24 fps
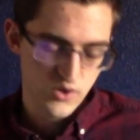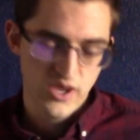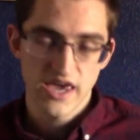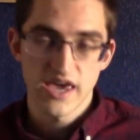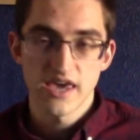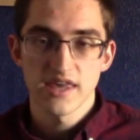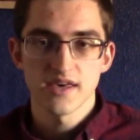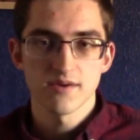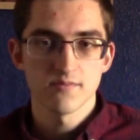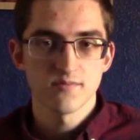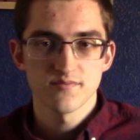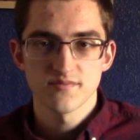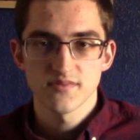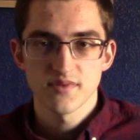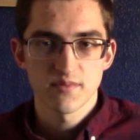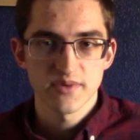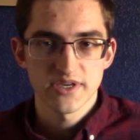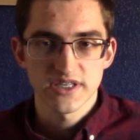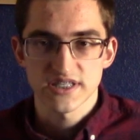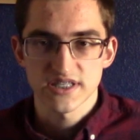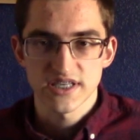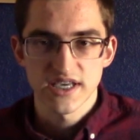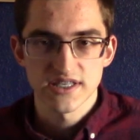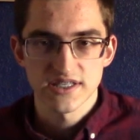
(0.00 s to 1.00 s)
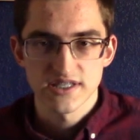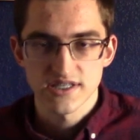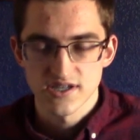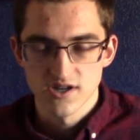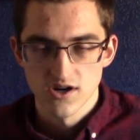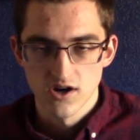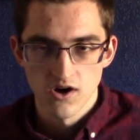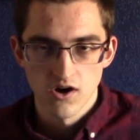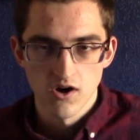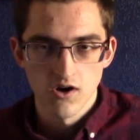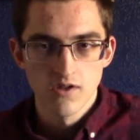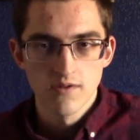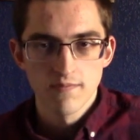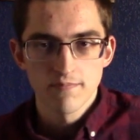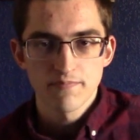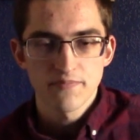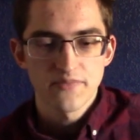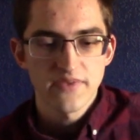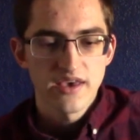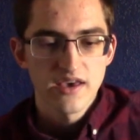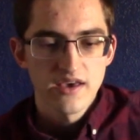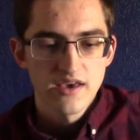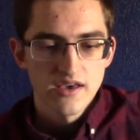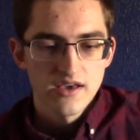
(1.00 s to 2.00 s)
that makes sense and all.
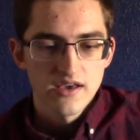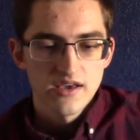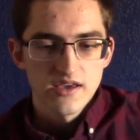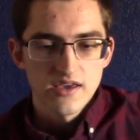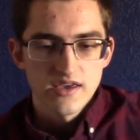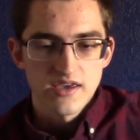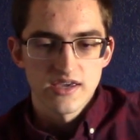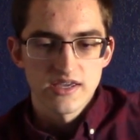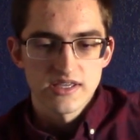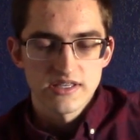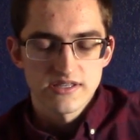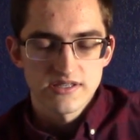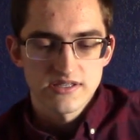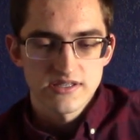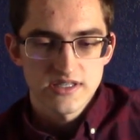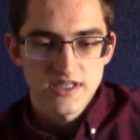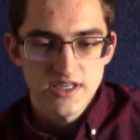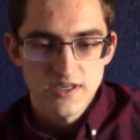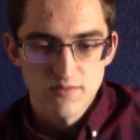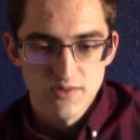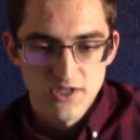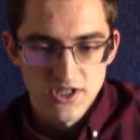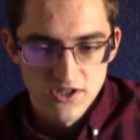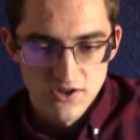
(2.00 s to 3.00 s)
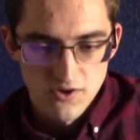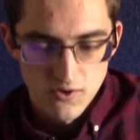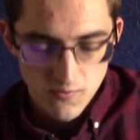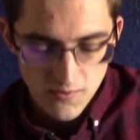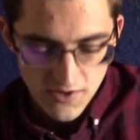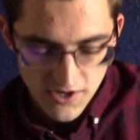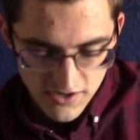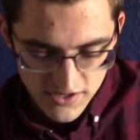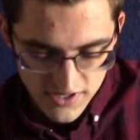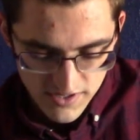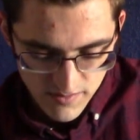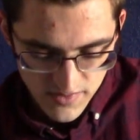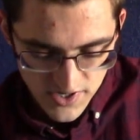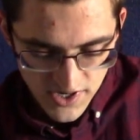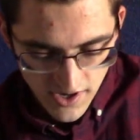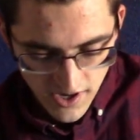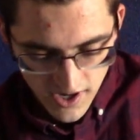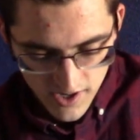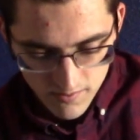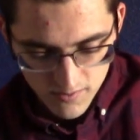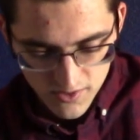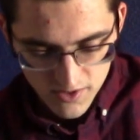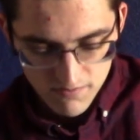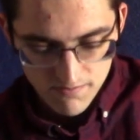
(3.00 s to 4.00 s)
It seems a little weird that
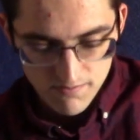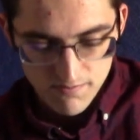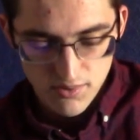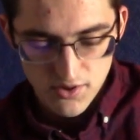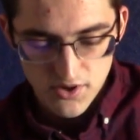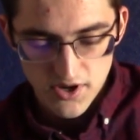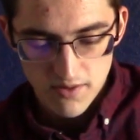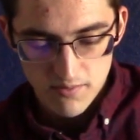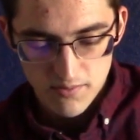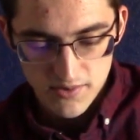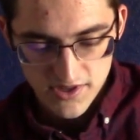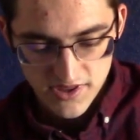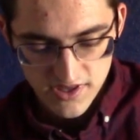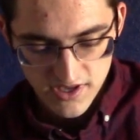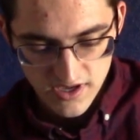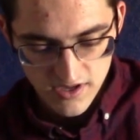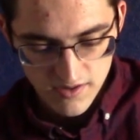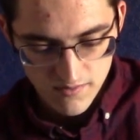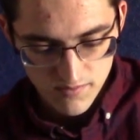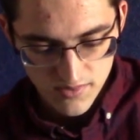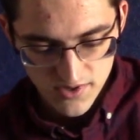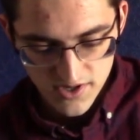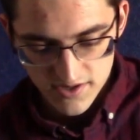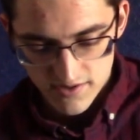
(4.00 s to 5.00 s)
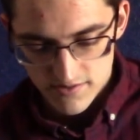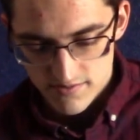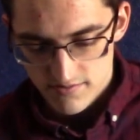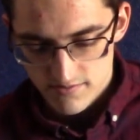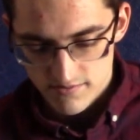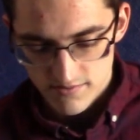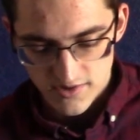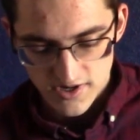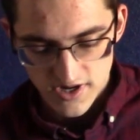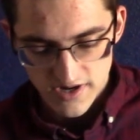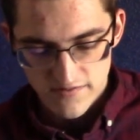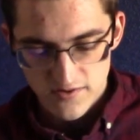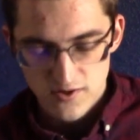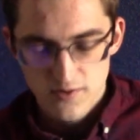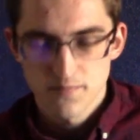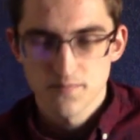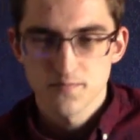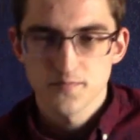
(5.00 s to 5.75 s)
Manon would put up with it, but whatever.